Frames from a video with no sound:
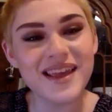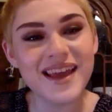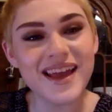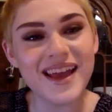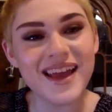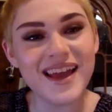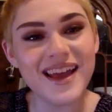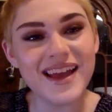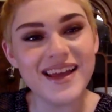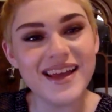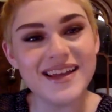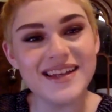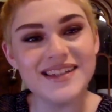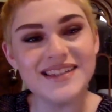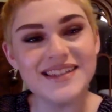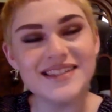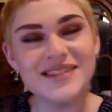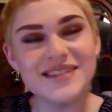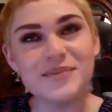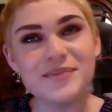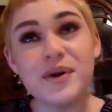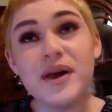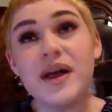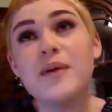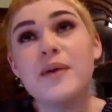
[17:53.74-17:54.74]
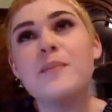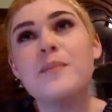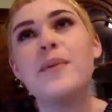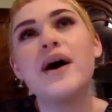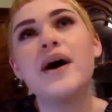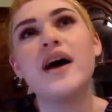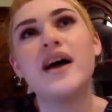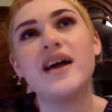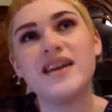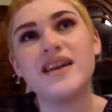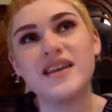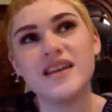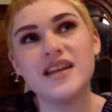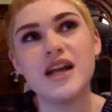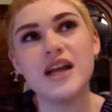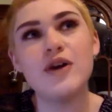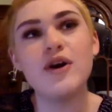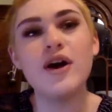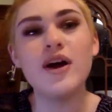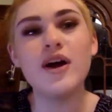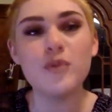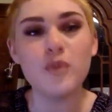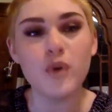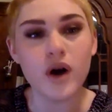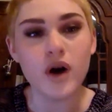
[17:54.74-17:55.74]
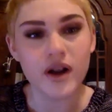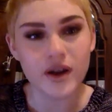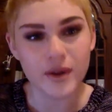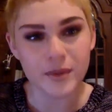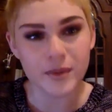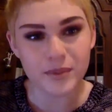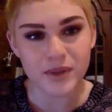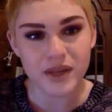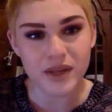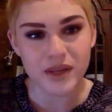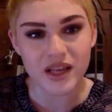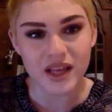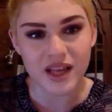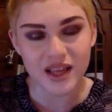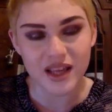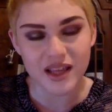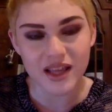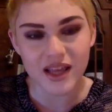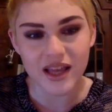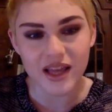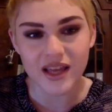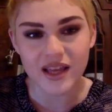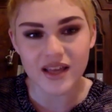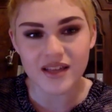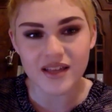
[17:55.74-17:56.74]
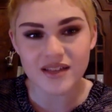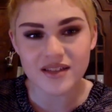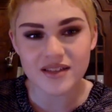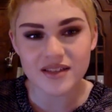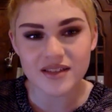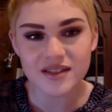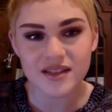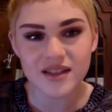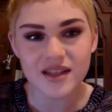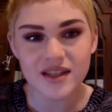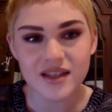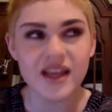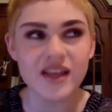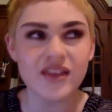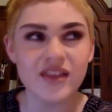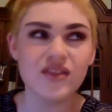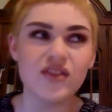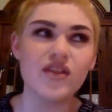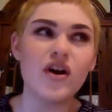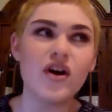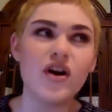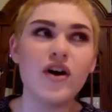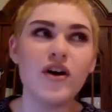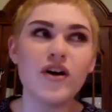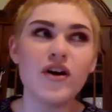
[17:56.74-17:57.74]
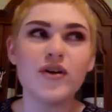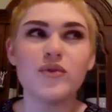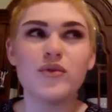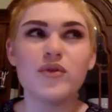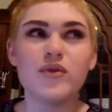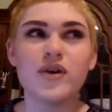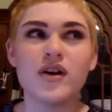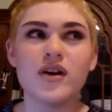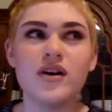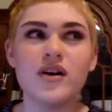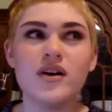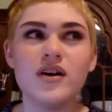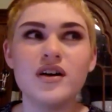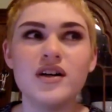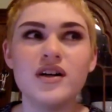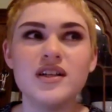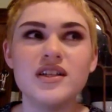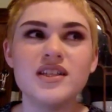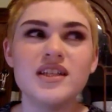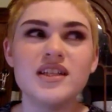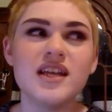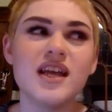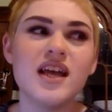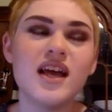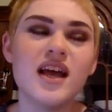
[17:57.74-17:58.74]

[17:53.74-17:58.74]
I want to be like in the art world.